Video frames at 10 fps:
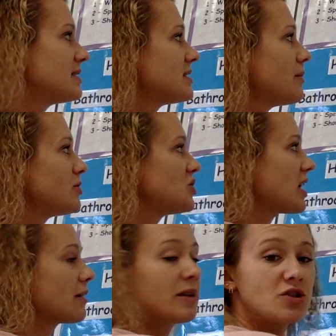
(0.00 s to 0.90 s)
Let's
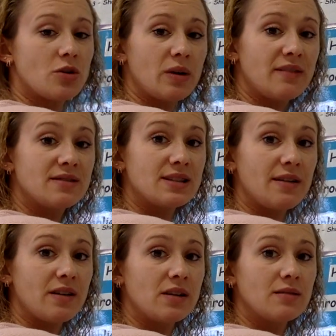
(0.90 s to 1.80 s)
double check, make
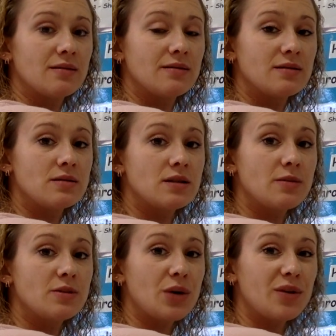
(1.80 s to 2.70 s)
sure we have 7.
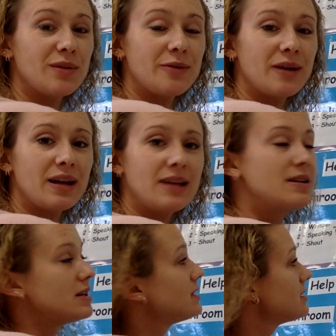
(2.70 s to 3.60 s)
Double check
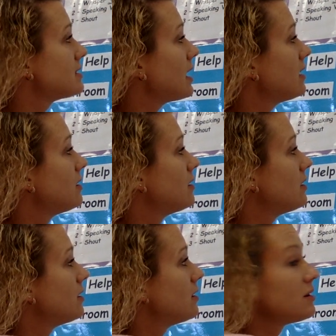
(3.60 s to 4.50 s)
with me, ready,
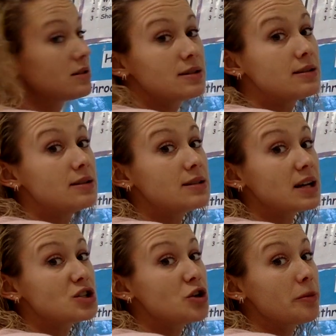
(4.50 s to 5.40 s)
set,
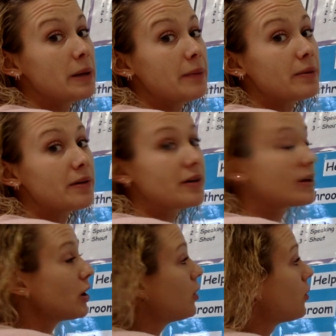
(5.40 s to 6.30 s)
touch your
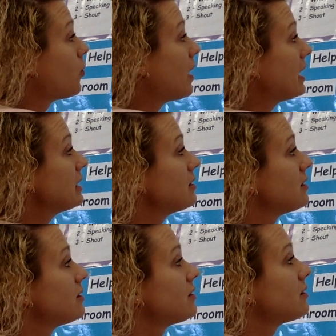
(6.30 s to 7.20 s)
paper, go.
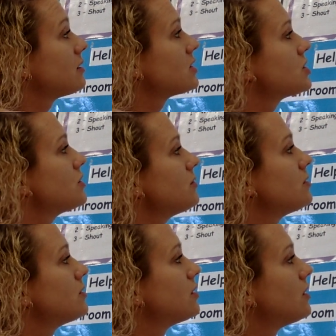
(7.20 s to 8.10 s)
1,
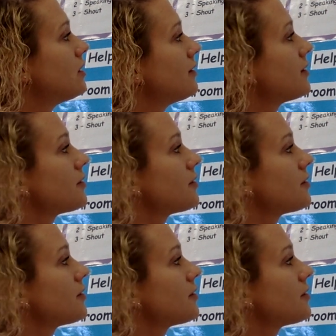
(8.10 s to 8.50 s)
2,